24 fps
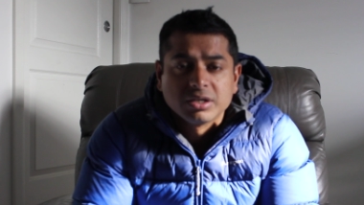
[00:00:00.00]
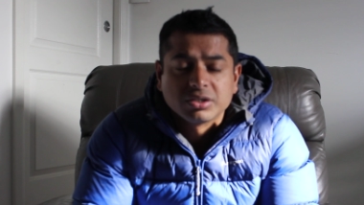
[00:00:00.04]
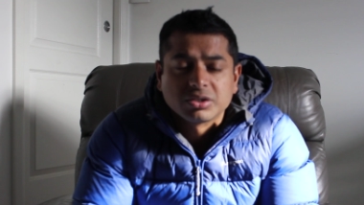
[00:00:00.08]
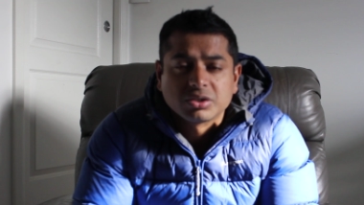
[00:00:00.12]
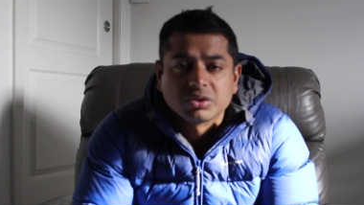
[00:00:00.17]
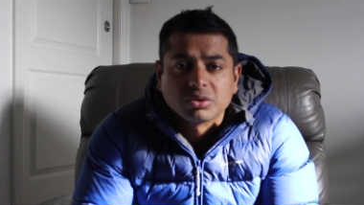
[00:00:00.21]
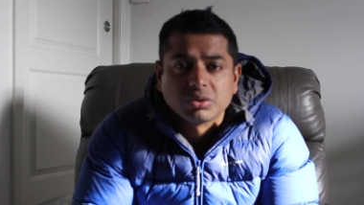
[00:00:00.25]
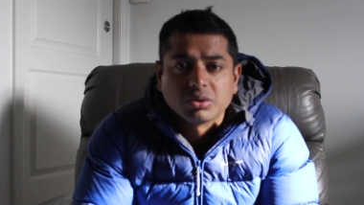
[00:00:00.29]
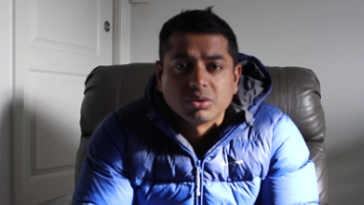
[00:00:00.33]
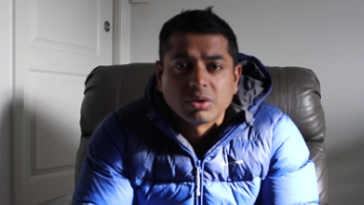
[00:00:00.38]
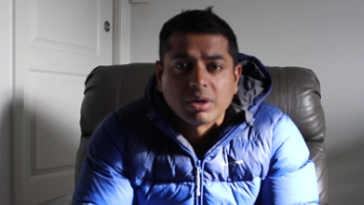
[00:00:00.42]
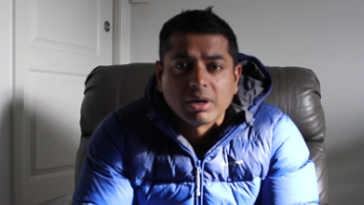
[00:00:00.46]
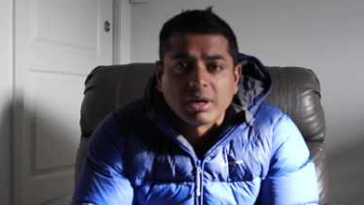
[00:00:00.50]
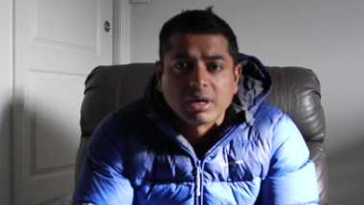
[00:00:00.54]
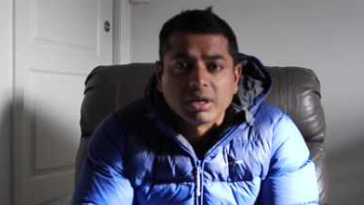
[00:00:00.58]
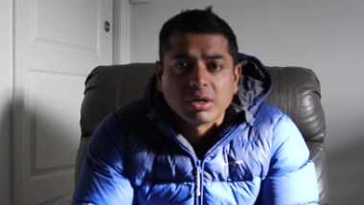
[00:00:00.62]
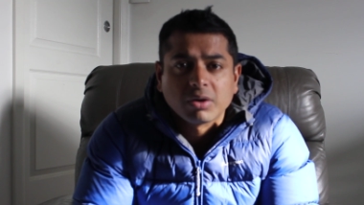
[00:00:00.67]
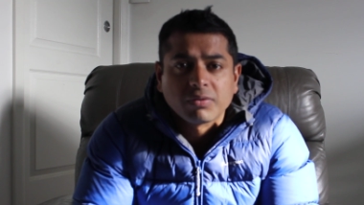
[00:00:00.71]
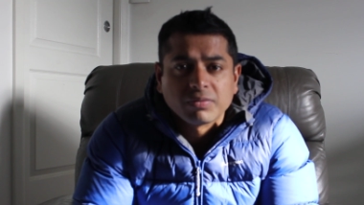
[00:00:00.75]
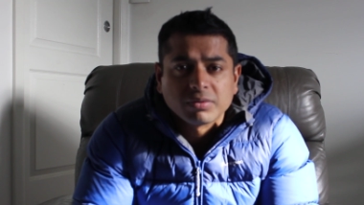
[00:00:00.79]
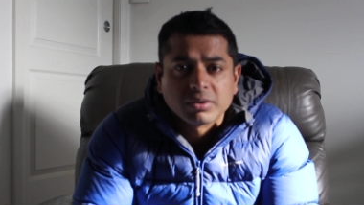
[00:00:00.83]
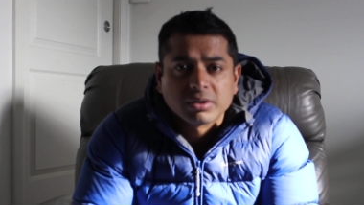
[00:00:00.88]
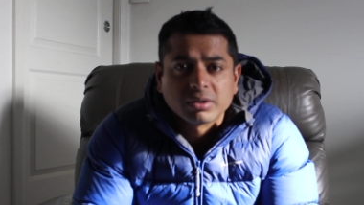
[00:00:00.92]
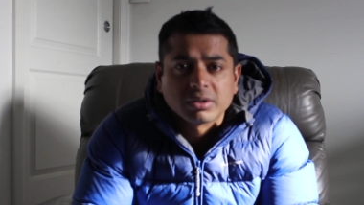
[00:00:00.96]
So I
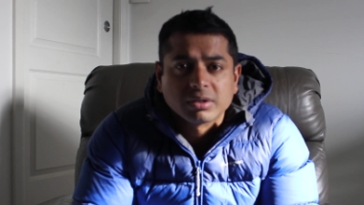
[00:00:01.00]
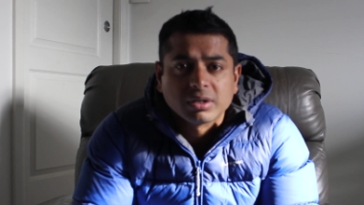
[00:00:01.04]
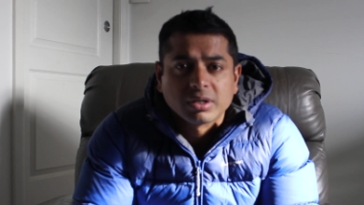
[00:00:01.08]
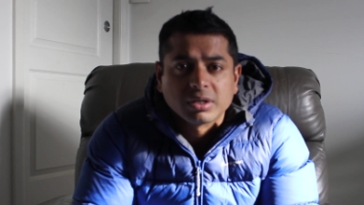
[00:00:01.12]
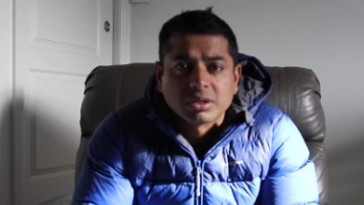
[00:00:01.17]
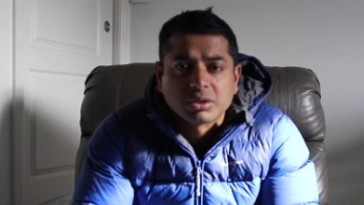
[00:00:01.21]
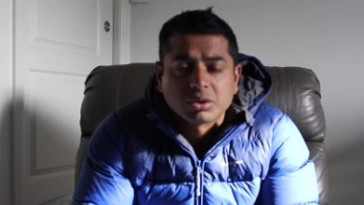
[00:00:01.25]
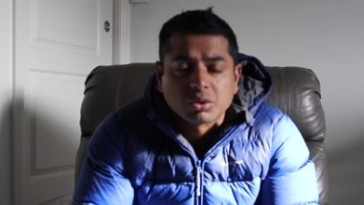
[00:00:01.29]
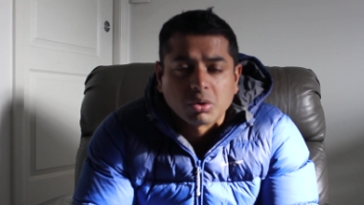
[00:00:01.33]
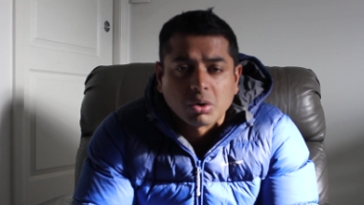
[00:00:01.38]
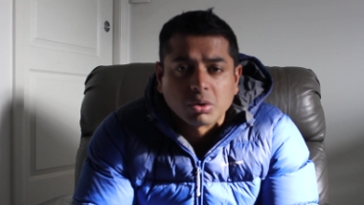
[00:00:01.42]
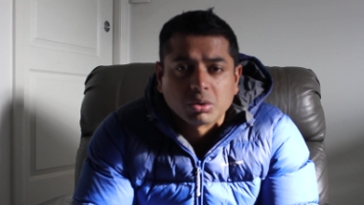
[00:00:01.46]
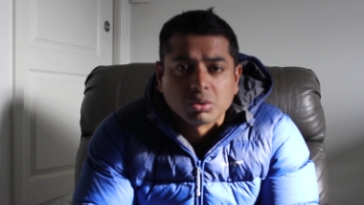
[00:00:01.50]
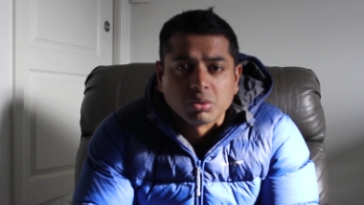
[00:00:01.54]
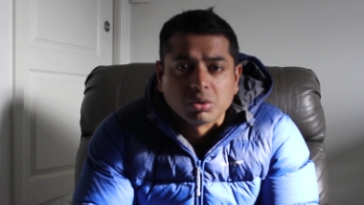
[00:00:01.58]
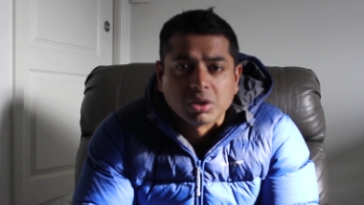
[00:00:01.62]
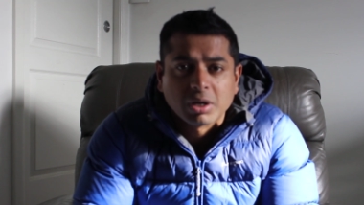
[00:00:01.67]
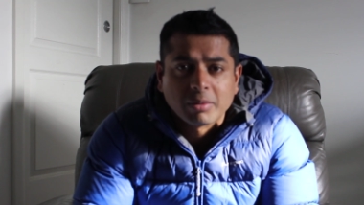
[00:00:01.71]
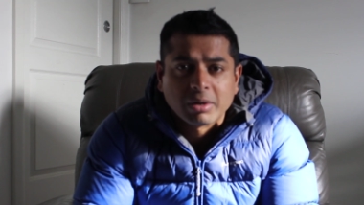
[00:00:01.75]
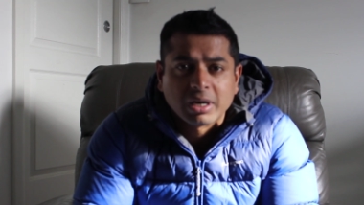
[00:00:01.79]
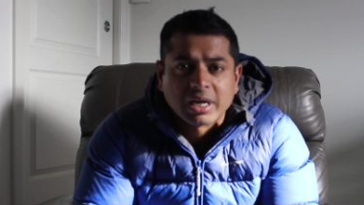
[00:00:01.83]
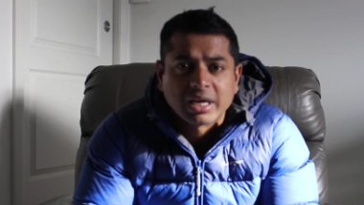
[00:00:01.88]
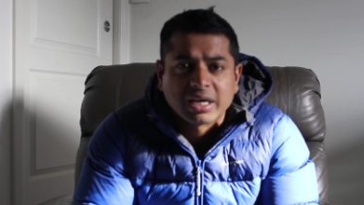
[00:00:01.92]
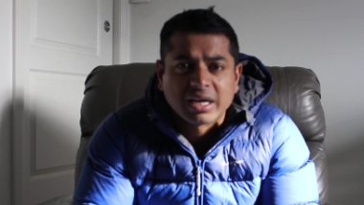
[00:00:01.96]
often talk to
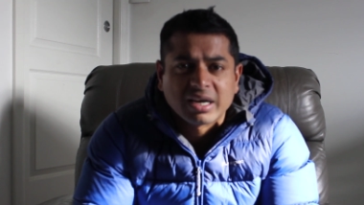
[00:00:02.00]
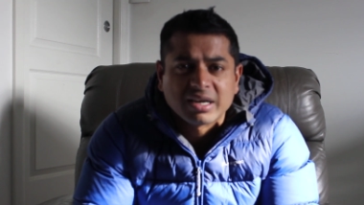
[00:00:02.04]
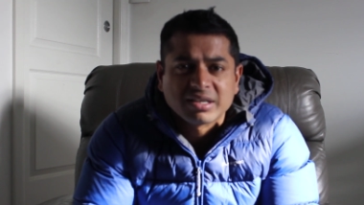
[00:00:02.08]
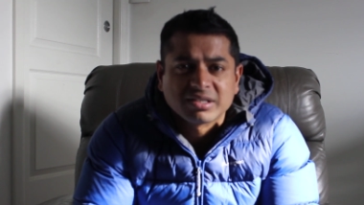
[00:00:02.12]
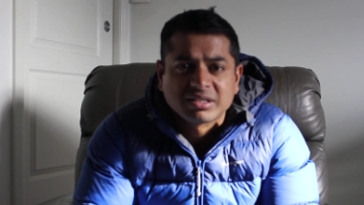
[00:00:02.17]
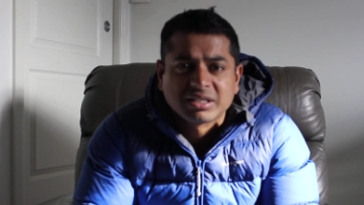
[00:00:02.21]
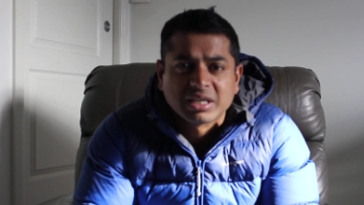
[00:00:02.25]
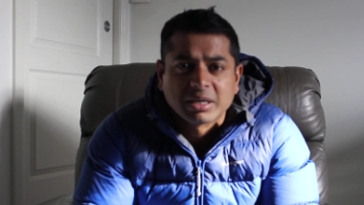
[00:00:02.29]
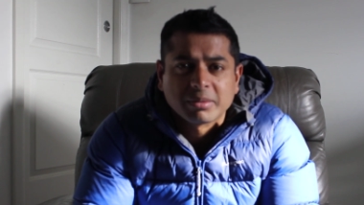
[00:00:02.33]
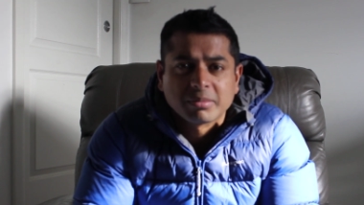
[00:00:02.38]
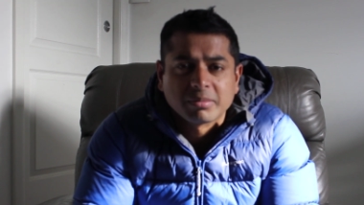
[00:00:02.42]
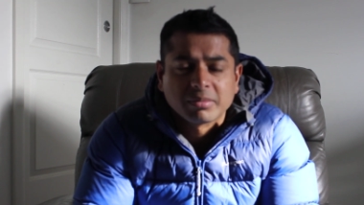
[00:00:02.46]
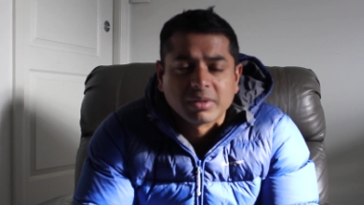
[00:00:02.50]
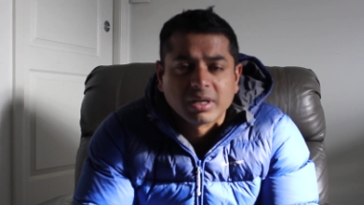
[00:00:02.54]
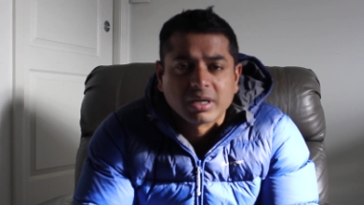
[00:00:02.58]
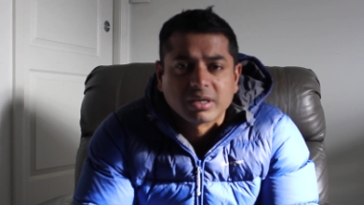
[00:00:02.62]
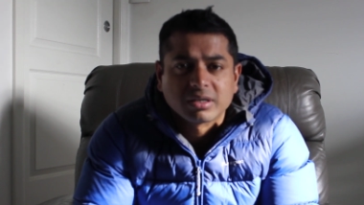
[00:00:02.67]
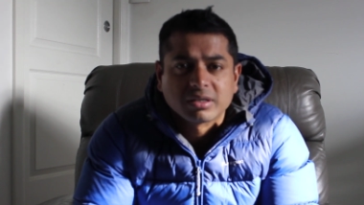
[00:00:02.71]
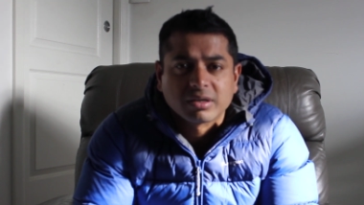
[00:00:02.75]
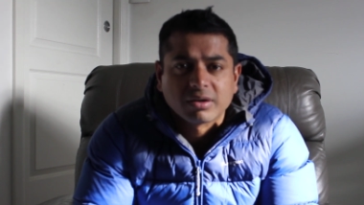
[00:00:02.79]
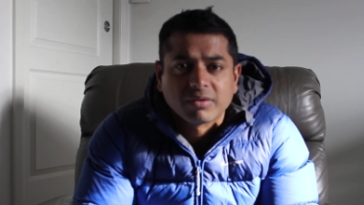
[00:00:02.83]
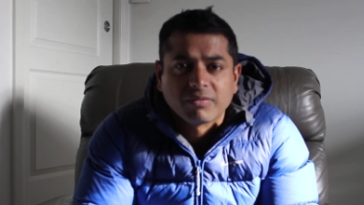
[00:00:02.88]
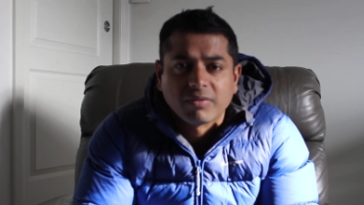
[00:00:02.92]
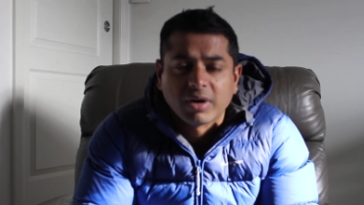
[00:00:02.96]
them and I ask them that uh,